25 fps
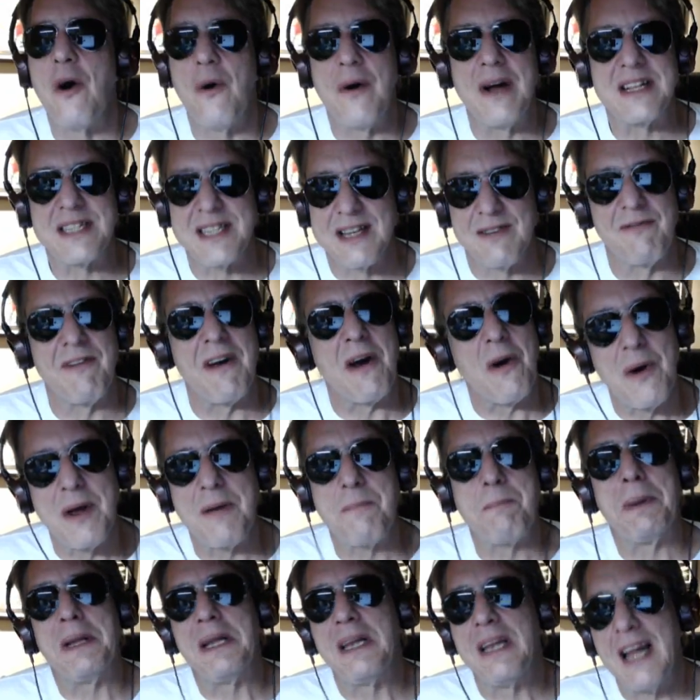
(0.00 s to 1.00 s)
know, it's a
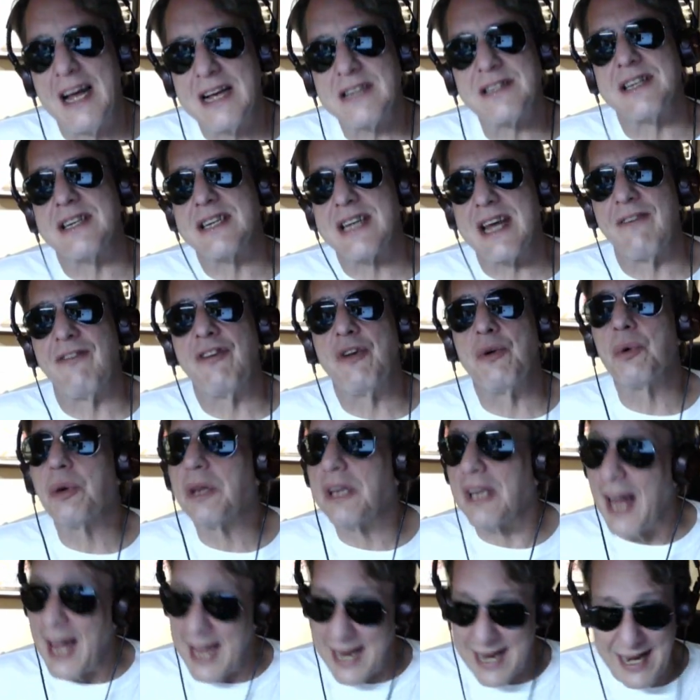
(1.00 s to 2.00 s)
very pleasant, if
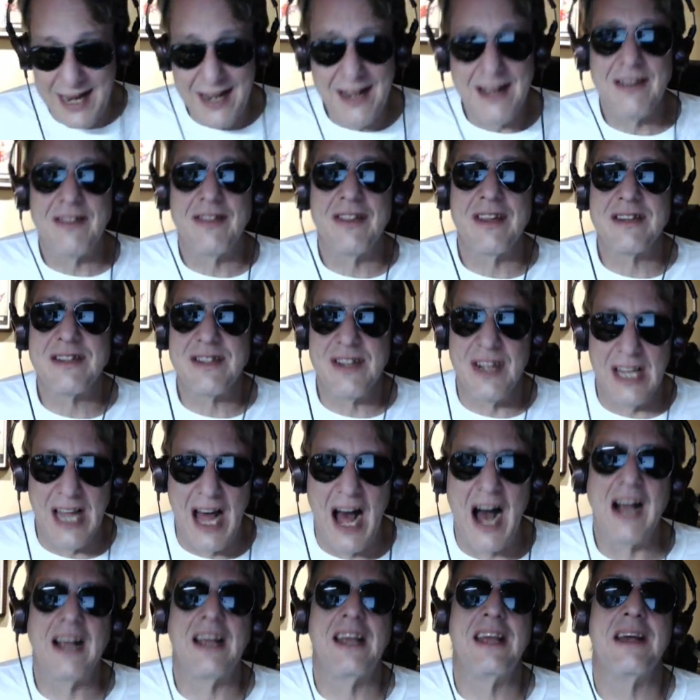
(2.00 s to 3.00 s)
you like the
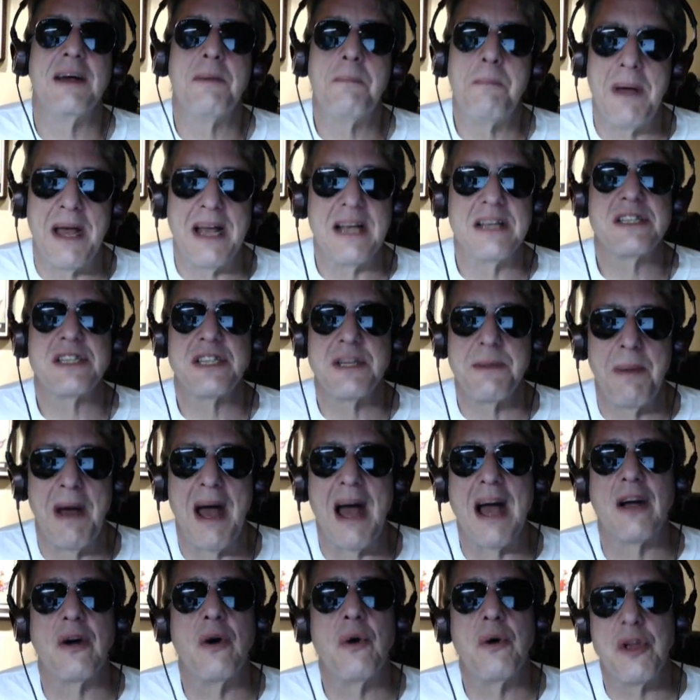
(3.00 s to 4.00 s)
Dalakia-based
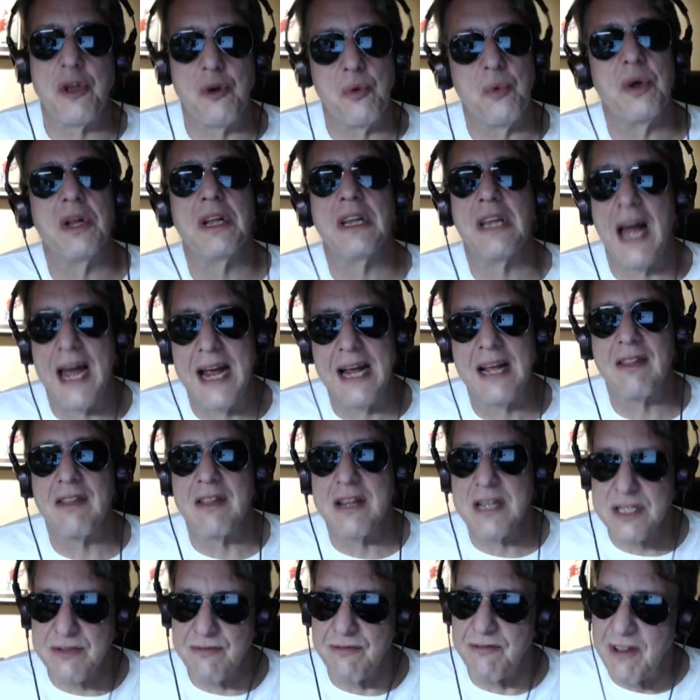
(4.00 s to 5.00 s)
tobacco, you will like
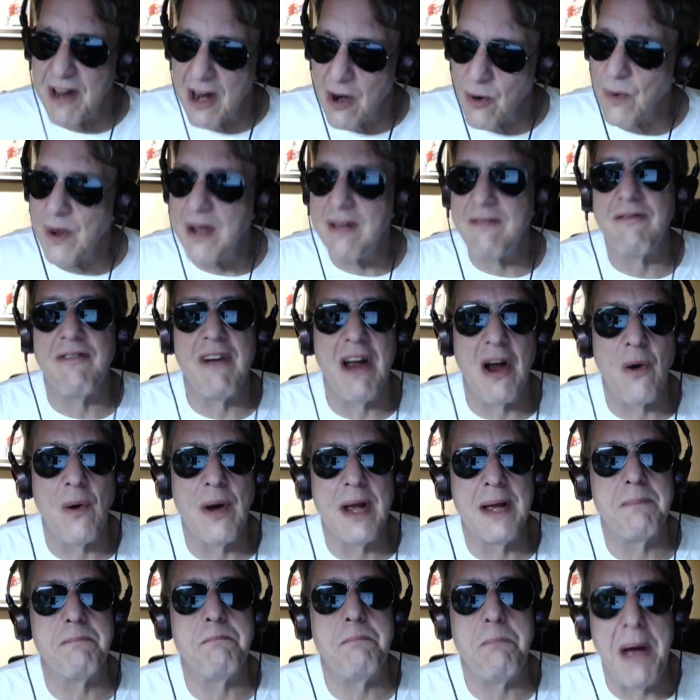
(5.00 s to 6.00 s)
this very,
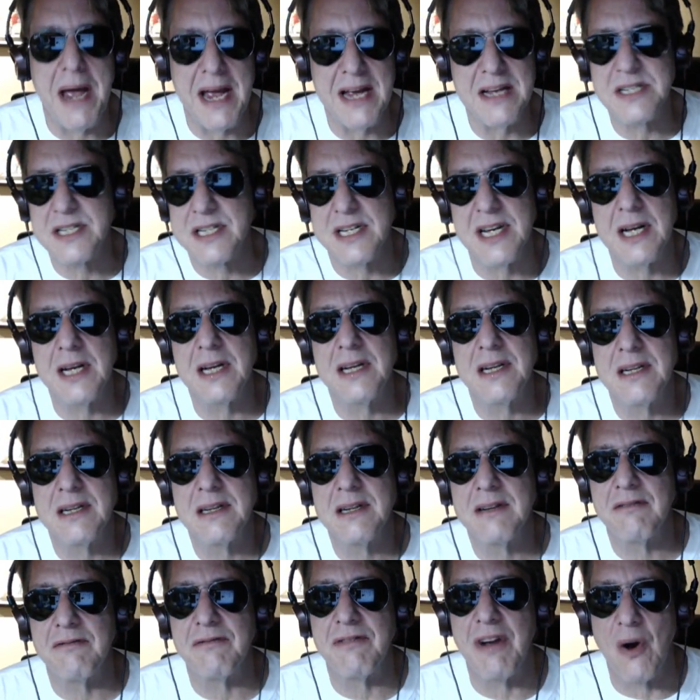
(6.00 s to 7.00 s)
very basic,
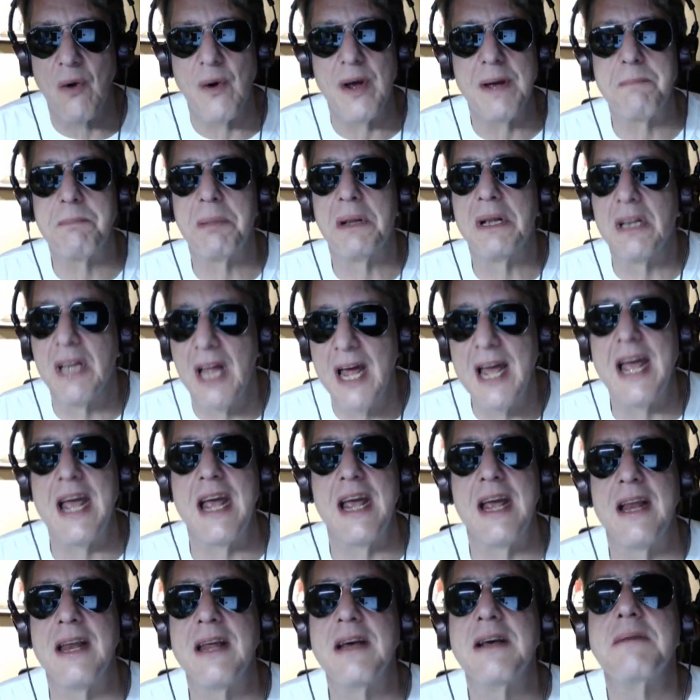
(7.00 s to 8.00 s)
very
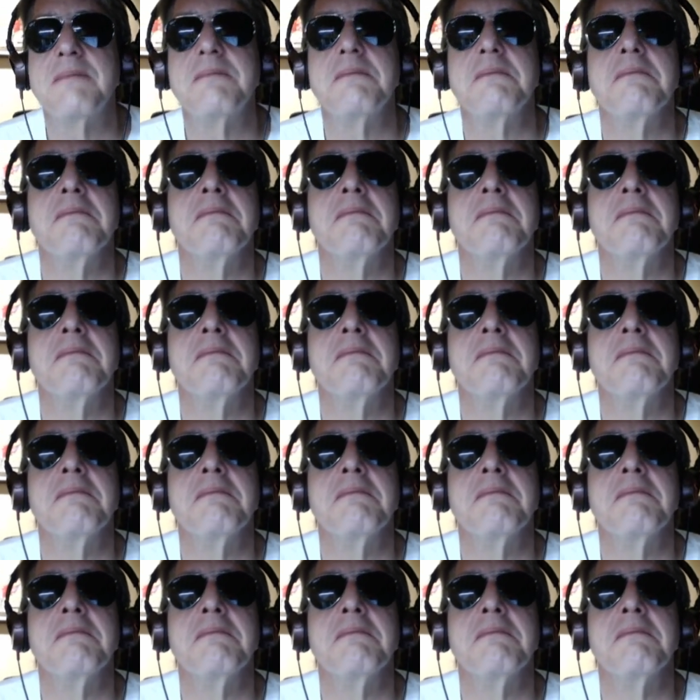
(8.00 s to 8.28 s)
plain,